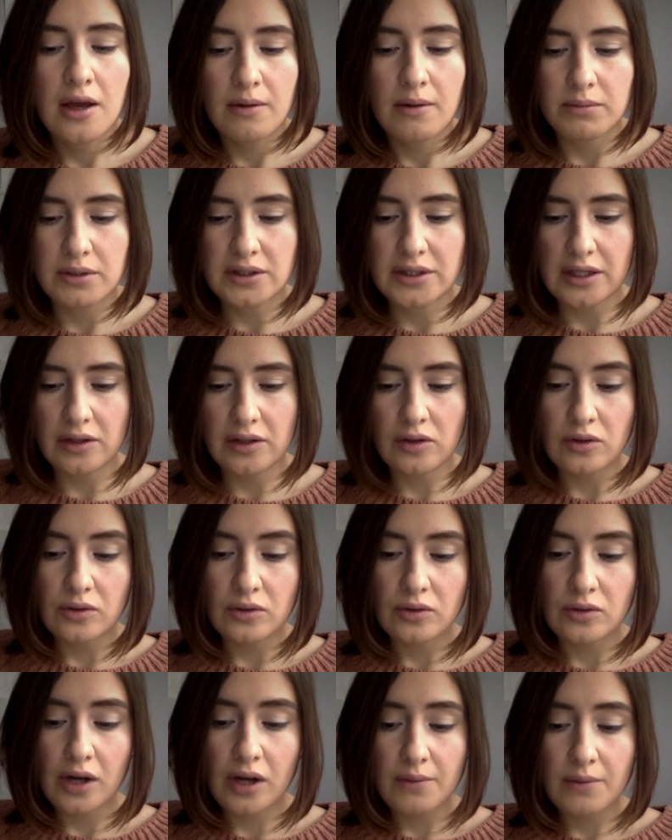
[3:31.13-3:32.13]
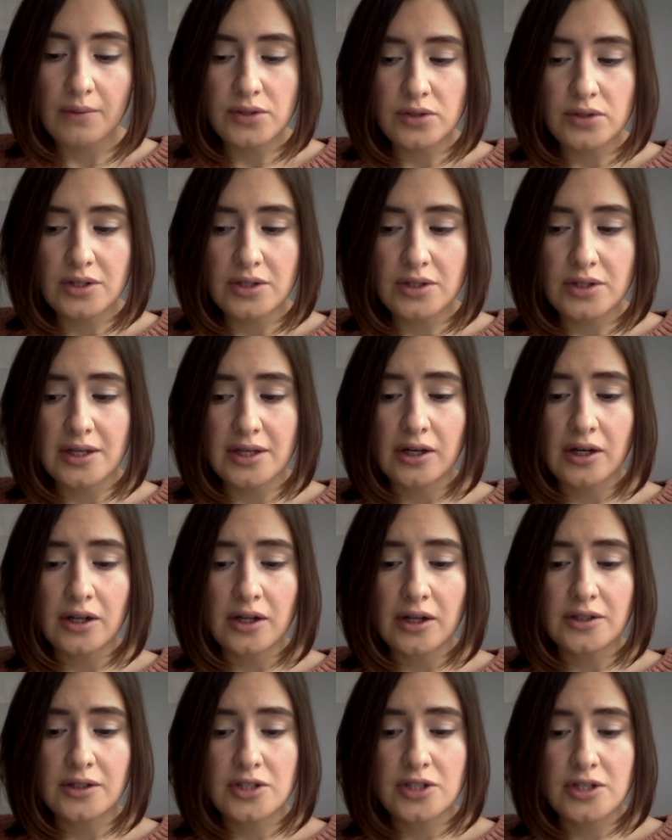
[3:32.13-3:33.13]
But then you come to a
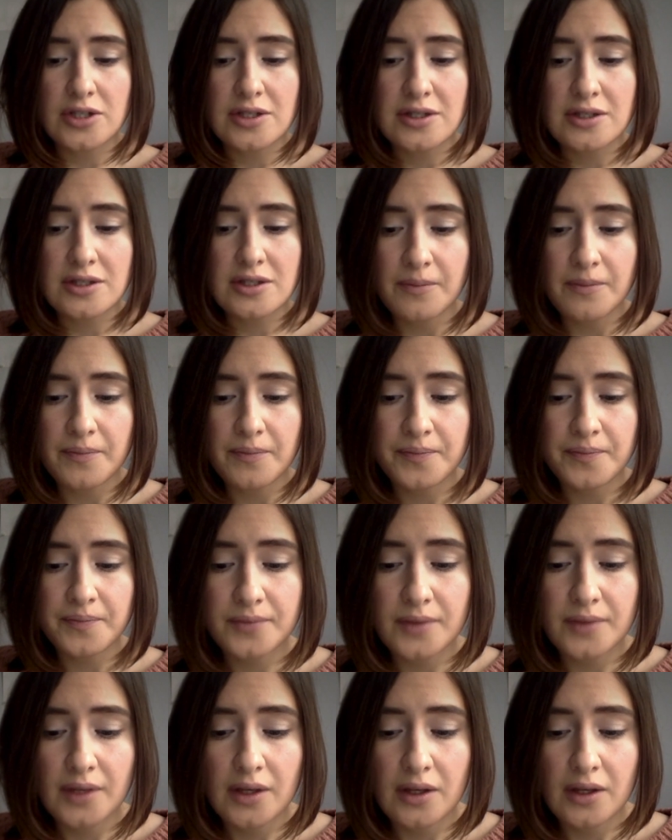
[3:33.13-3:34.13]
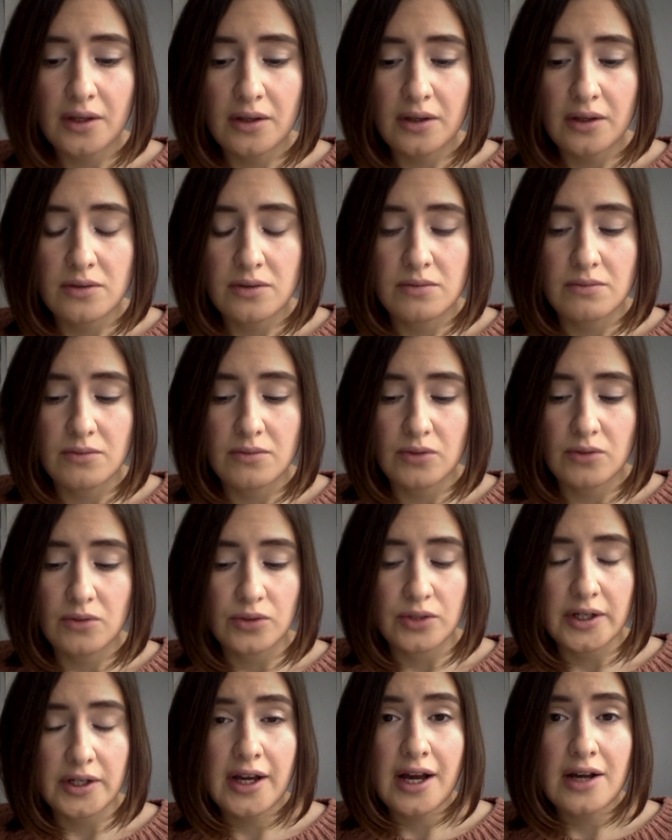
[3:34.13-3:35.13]
psychologist
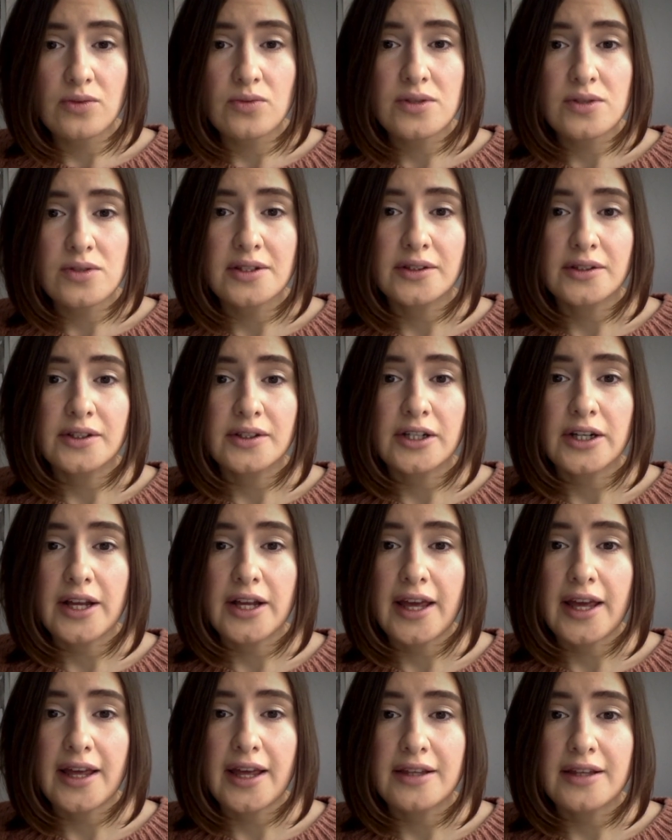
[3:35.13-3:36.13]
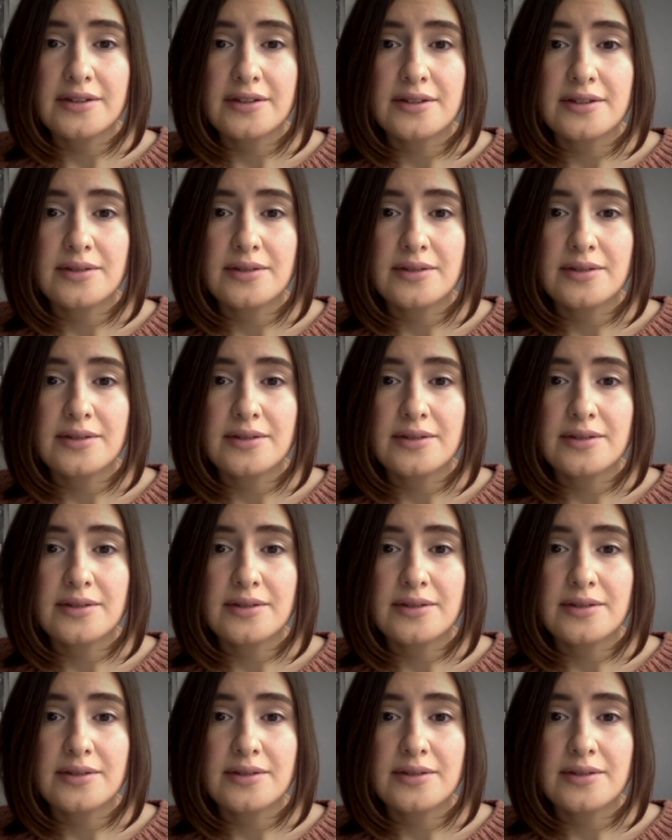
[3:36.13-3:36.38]
or a counselor and